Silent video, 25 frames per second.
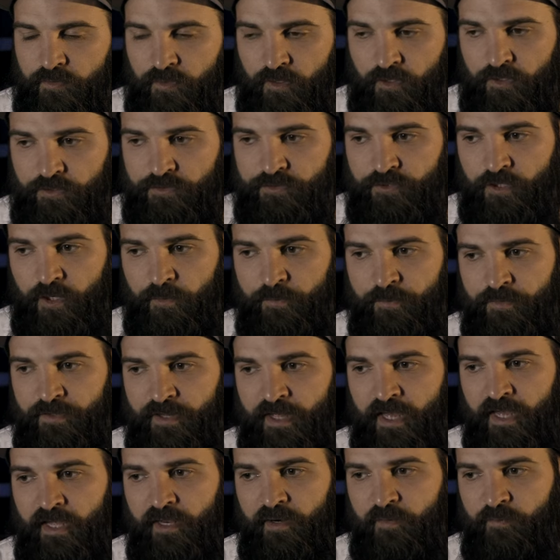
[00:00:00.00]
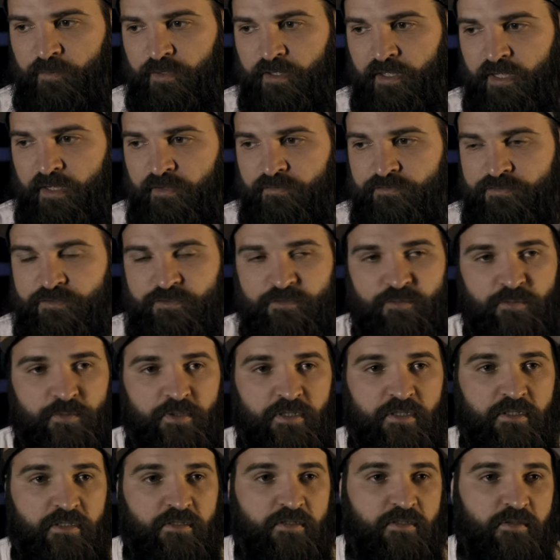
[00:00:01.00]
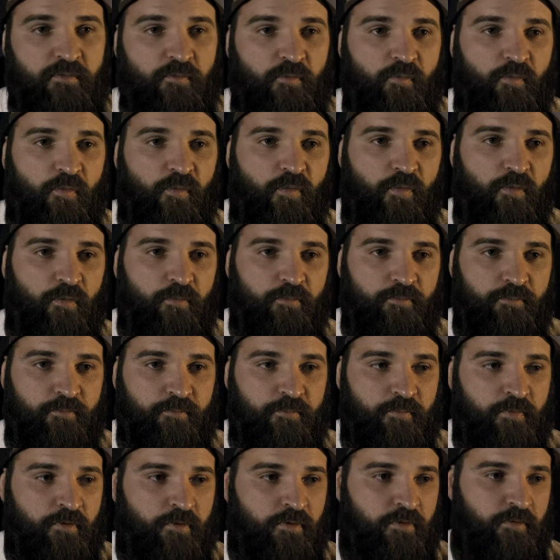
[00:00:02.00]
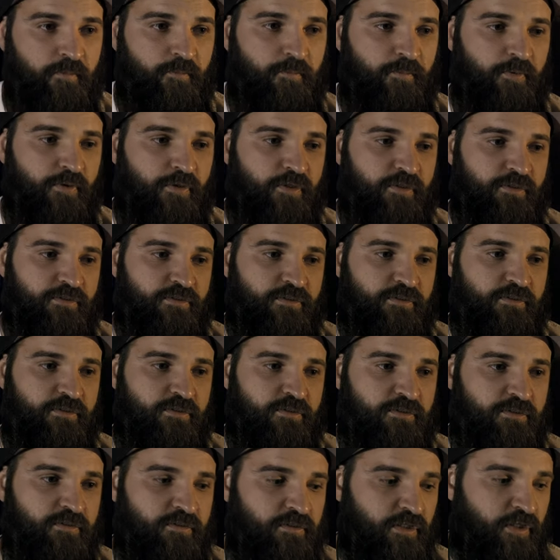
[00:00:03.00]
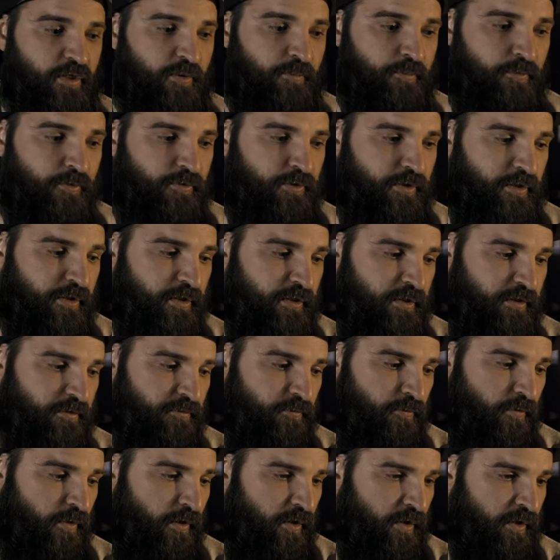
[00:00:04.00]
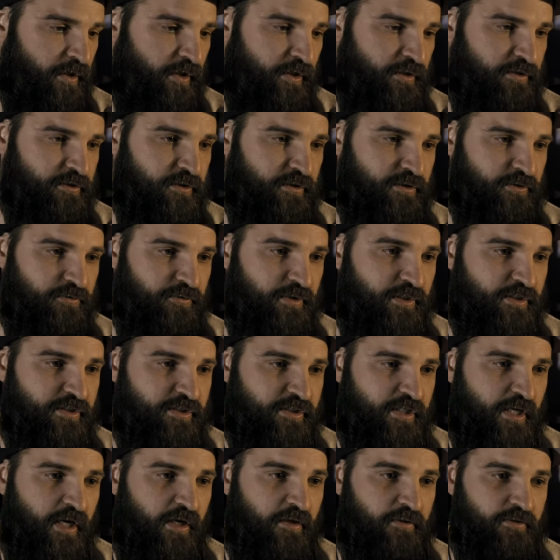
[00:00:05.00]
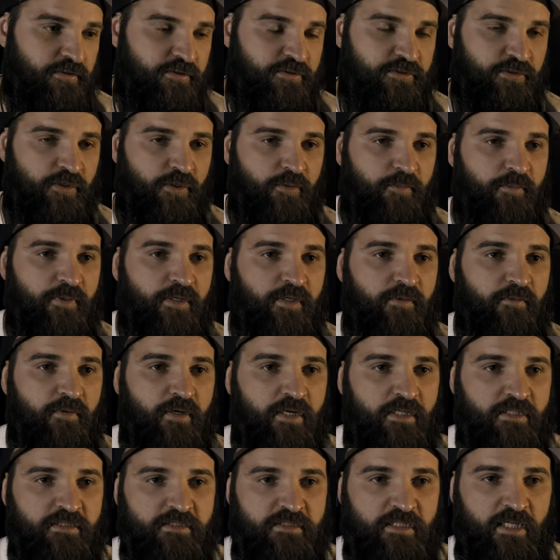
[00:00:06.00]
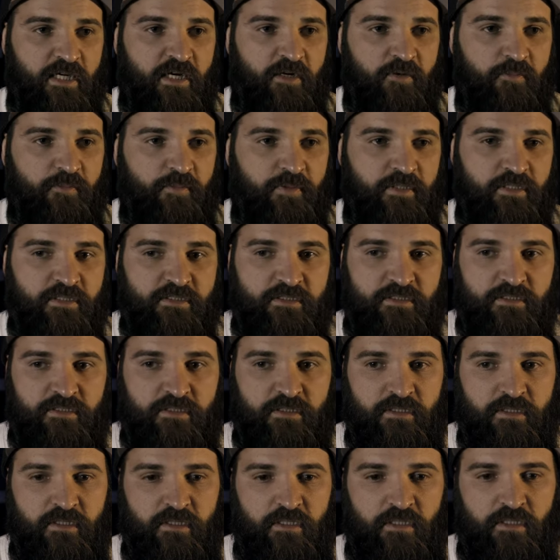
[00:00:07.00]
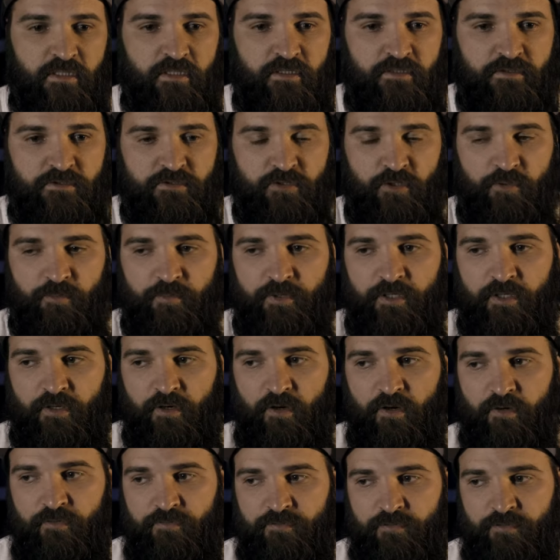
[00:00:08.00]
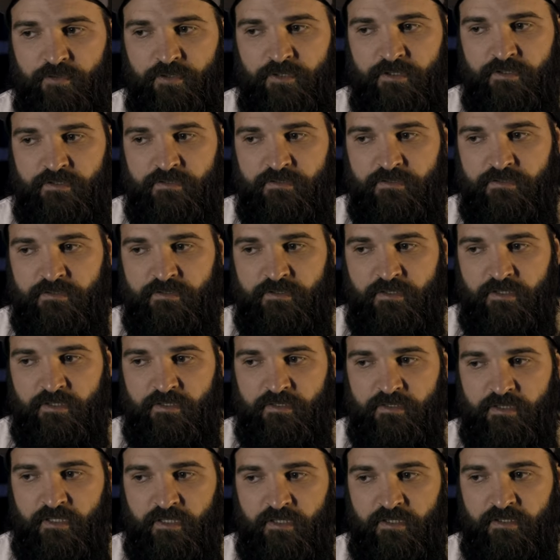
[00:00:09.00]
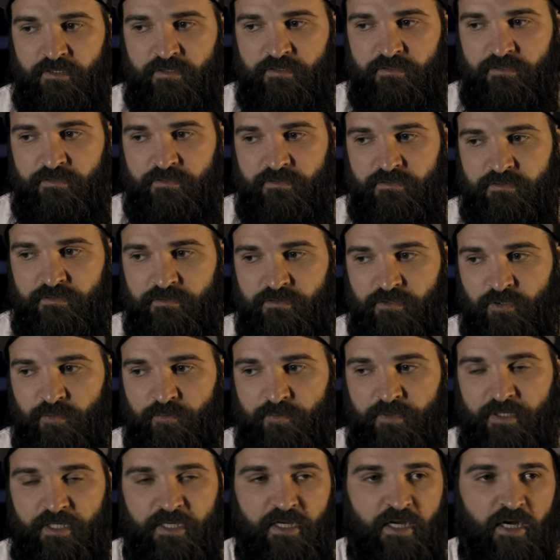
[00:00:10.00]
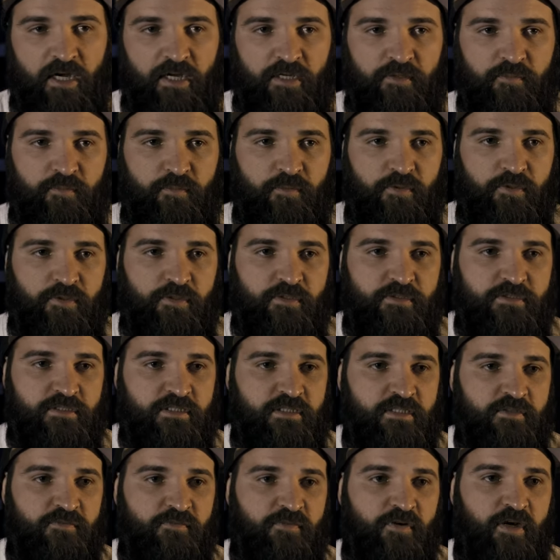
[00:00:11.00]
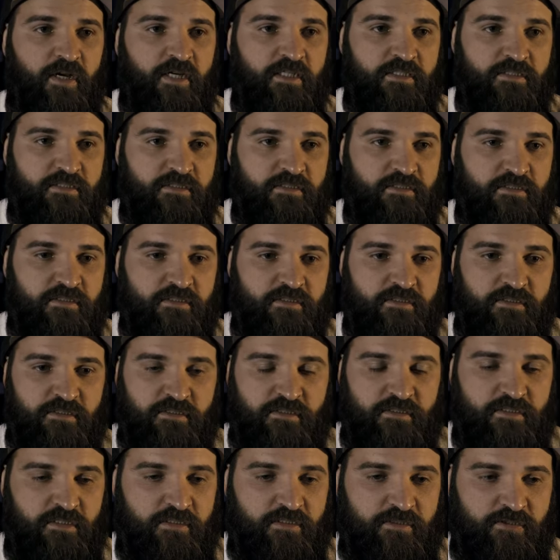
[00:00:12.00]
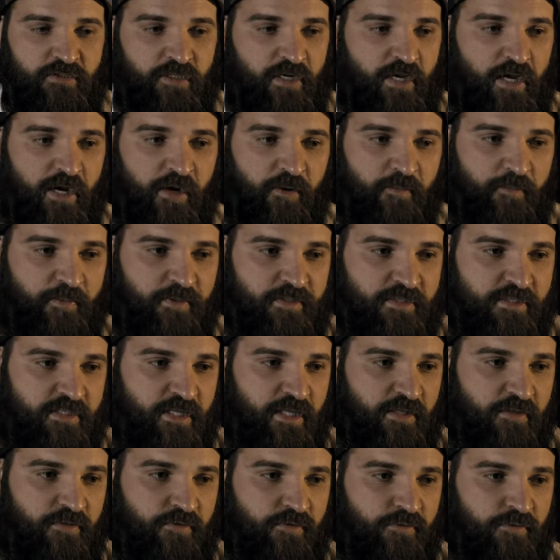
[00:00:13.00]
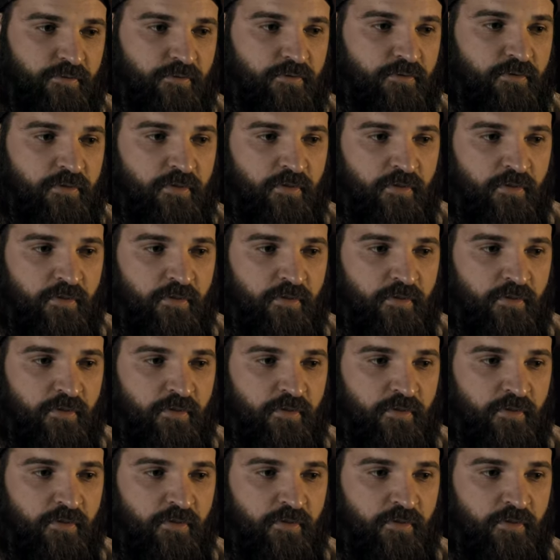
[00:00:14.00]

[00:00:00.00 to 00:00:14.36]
On top of that, we have sweet and warm, because the community of Wanaka just reached out in so many ways to help us. So many offerings and so many kind words and advice just to try help us get through.